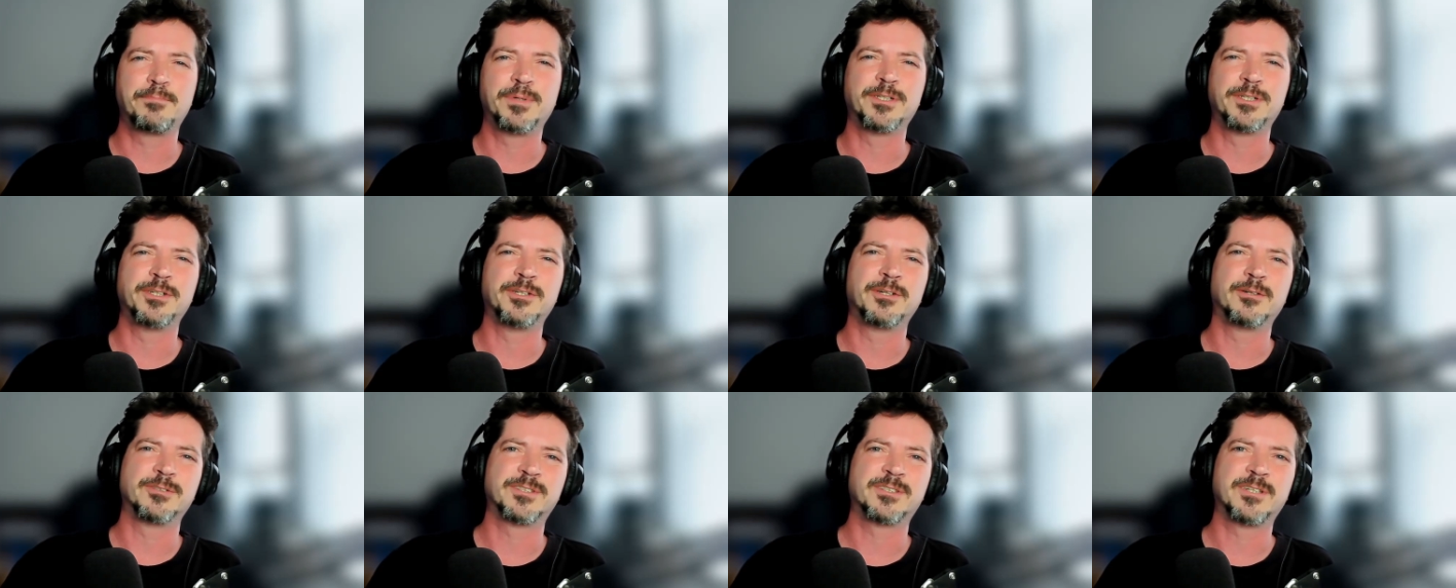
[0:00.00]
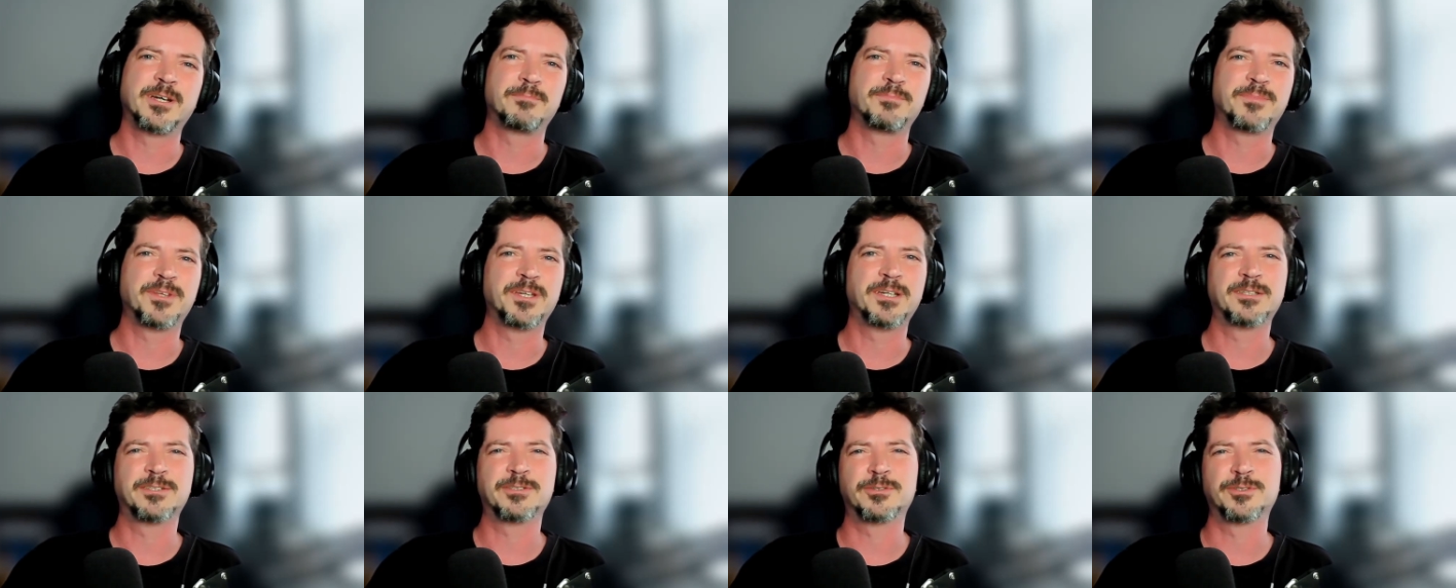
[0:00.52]
but some
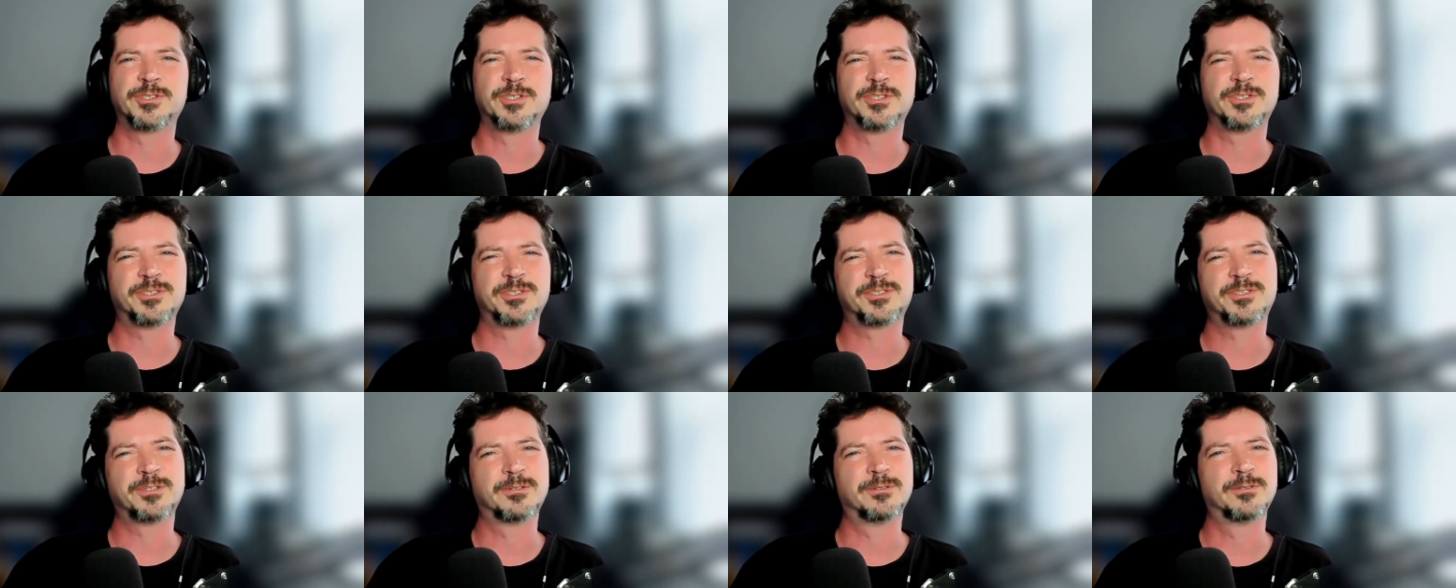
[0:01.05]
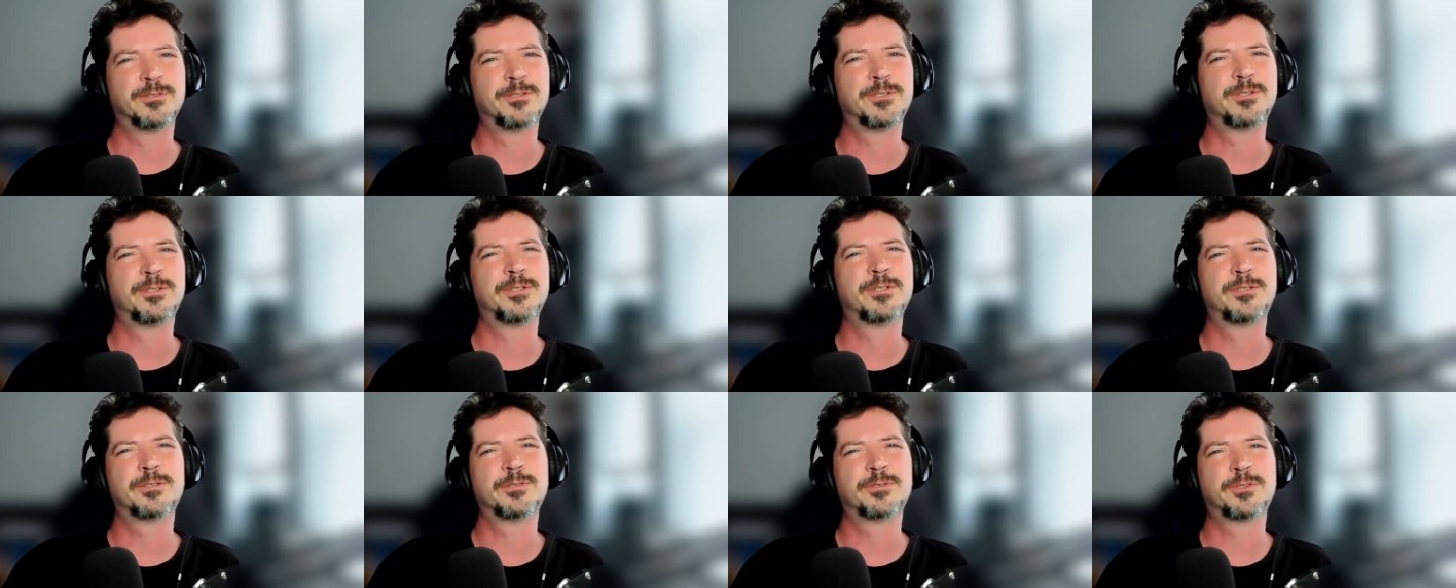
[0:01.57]
things are just a
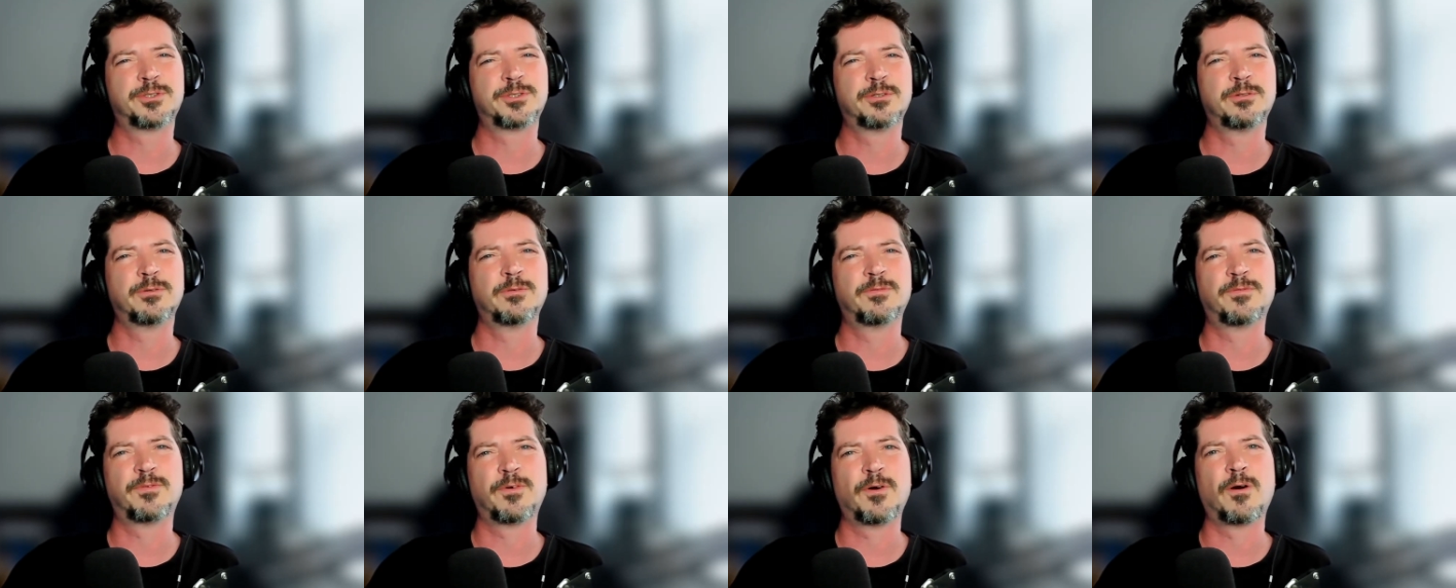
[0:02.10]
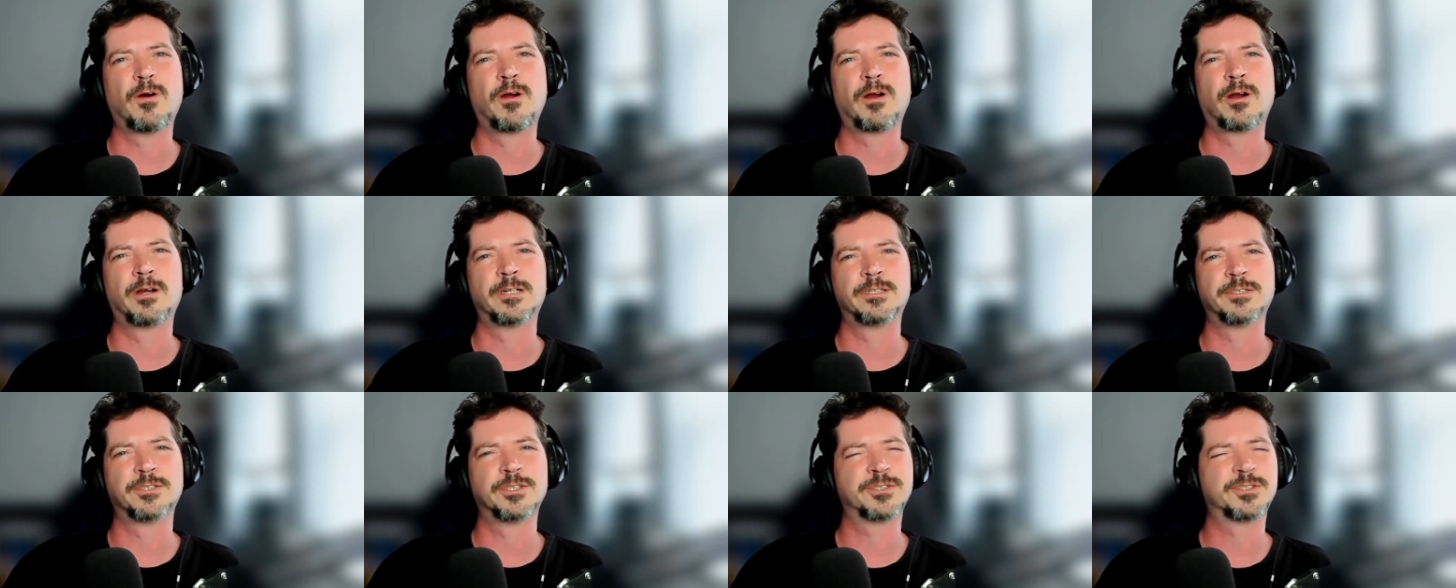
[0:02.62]
little too far
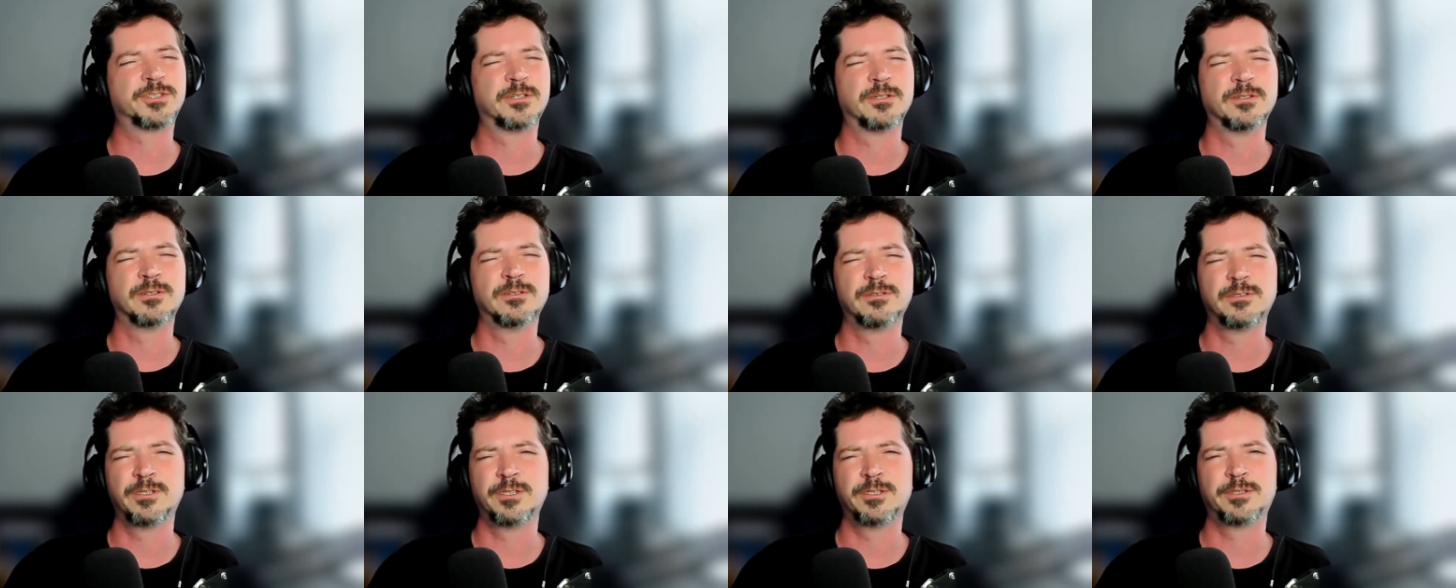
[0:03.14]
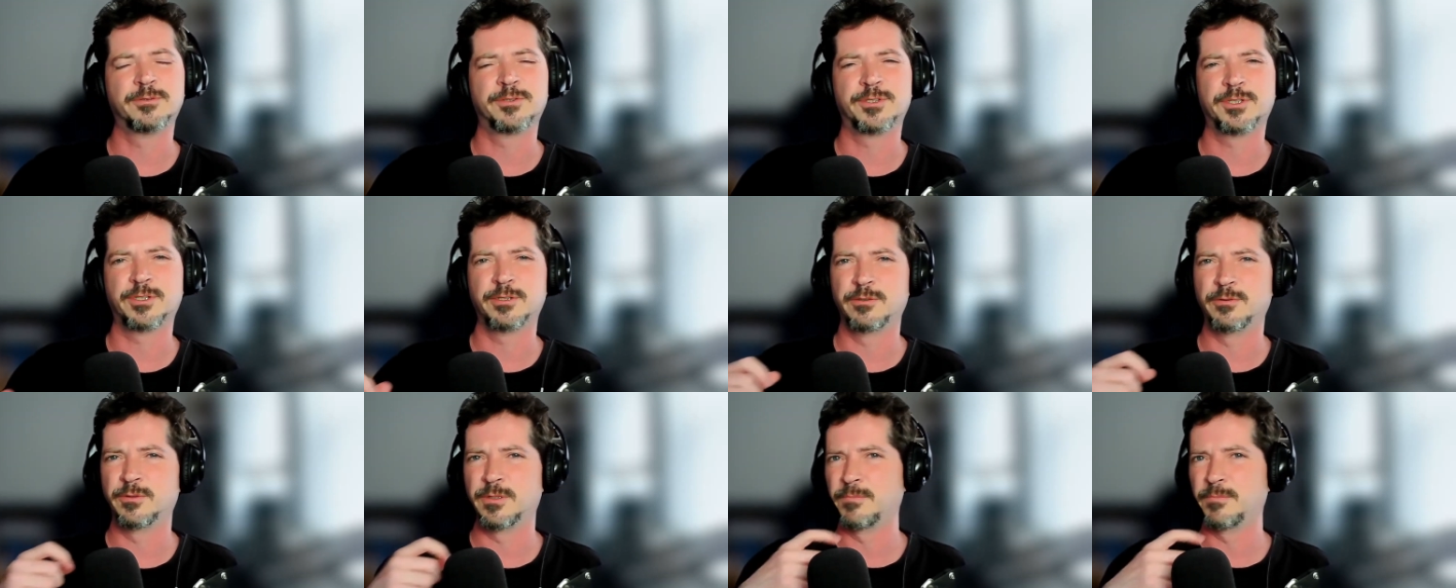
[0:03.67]
and just a little
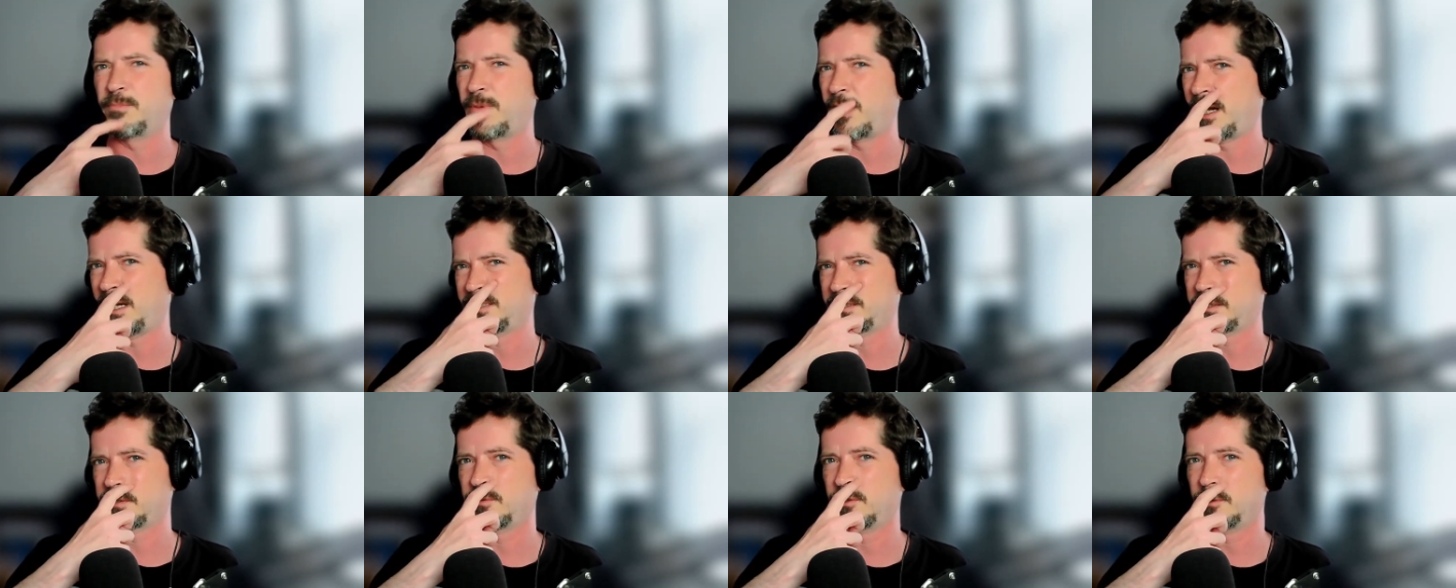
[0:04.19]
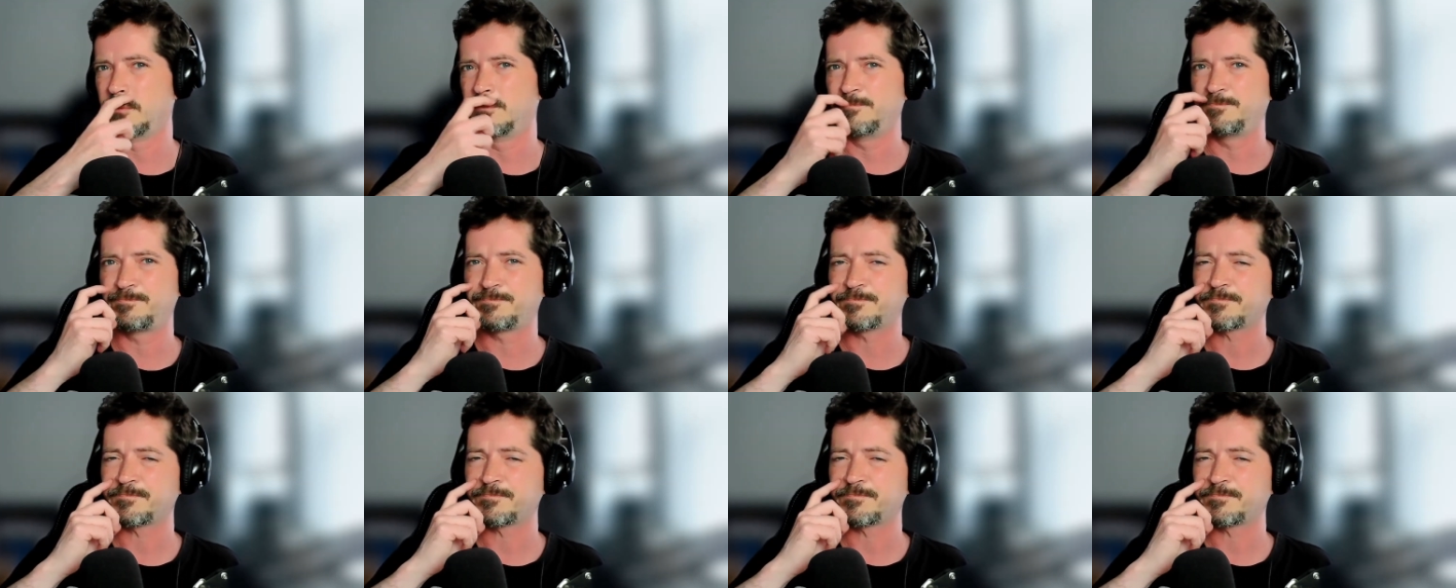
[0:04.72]
too impossible.